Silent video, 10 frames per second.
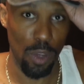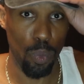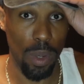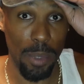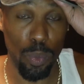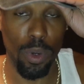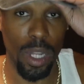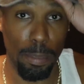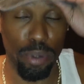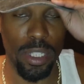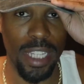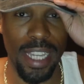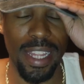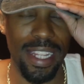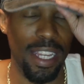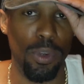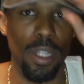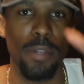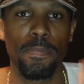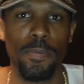women will appreciate that. They
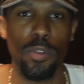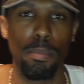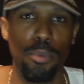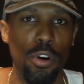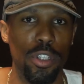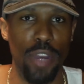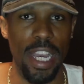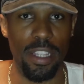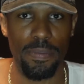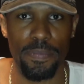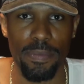will be more attractive.